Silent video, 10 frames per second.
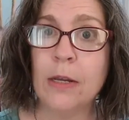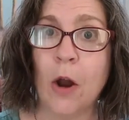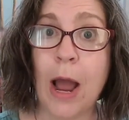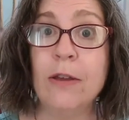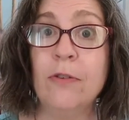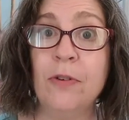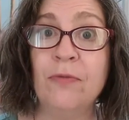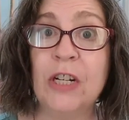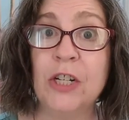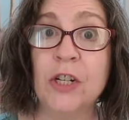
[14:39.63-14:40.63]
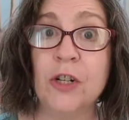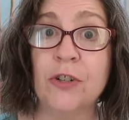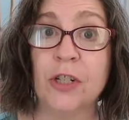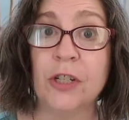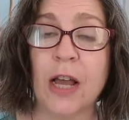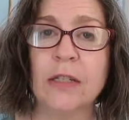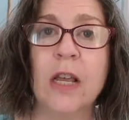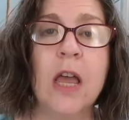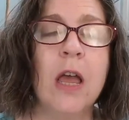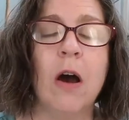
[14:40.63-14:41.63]
you know, how you've envisioned your success.
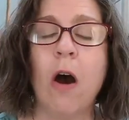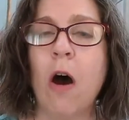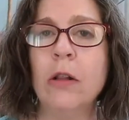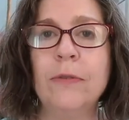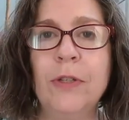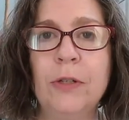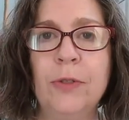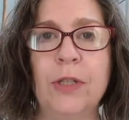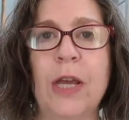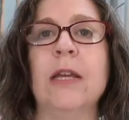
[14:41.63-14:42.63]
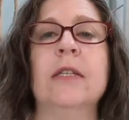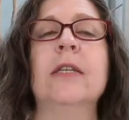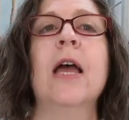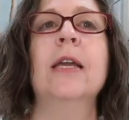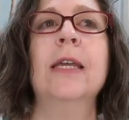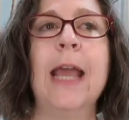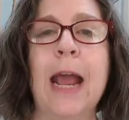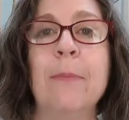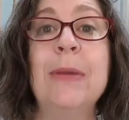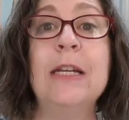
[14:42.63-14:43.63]
All of those things
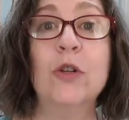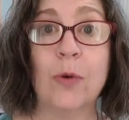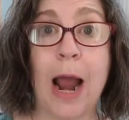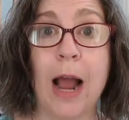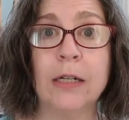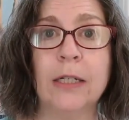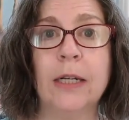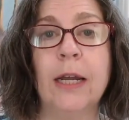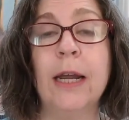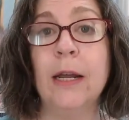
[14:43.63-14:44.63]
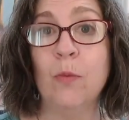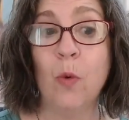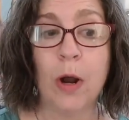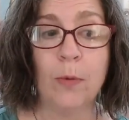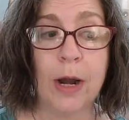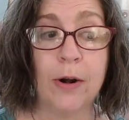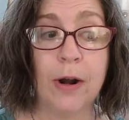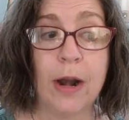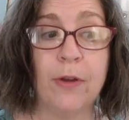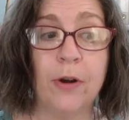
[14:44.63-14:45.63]
can be tracked in one way or
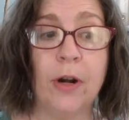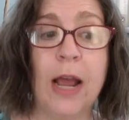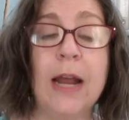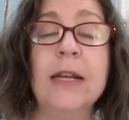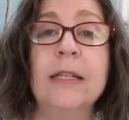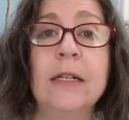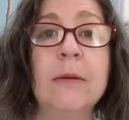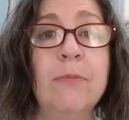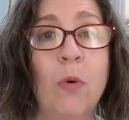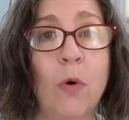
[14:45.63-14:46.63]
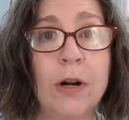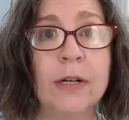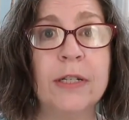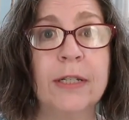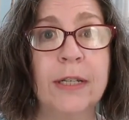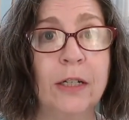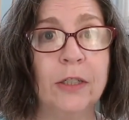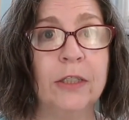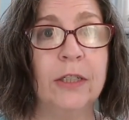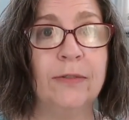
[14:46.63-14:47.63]
another. And it's an important
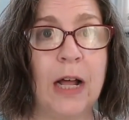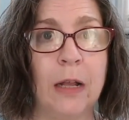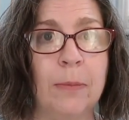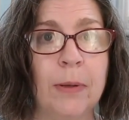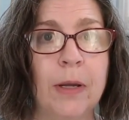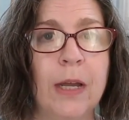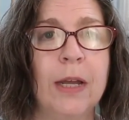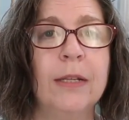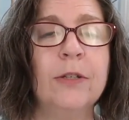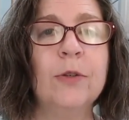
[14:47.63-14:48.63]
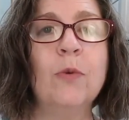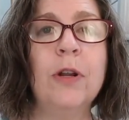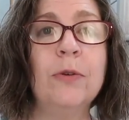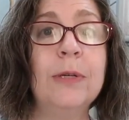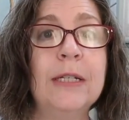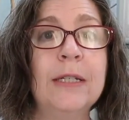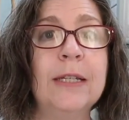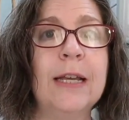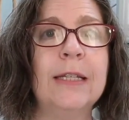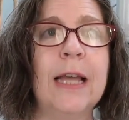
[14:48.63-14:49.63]
skill to develop. This is one of the reasons
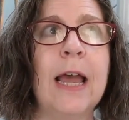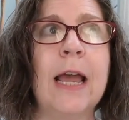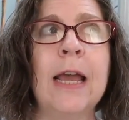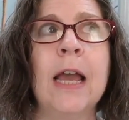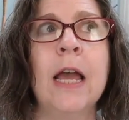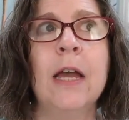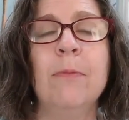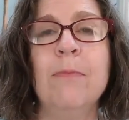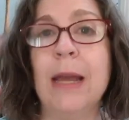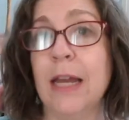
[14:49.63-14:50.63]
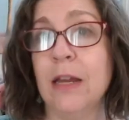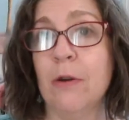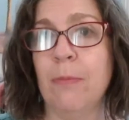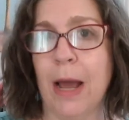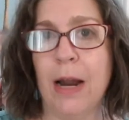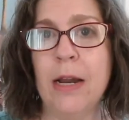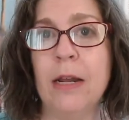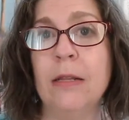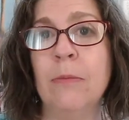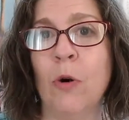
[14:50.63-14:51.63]
they say making your bed
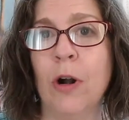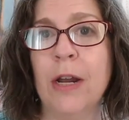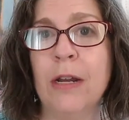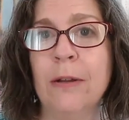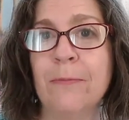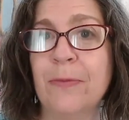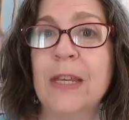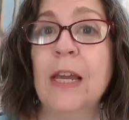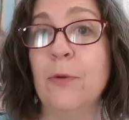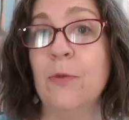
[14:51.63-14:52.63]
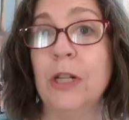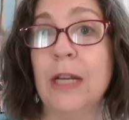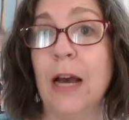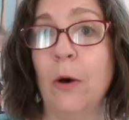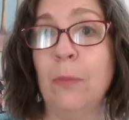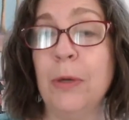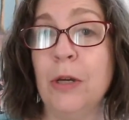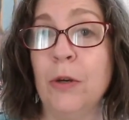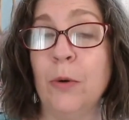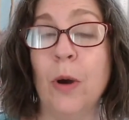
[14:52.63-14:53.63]
in the morning can really help
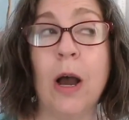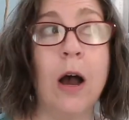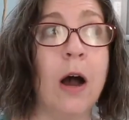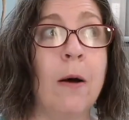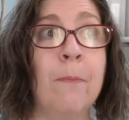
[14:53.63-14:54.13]
you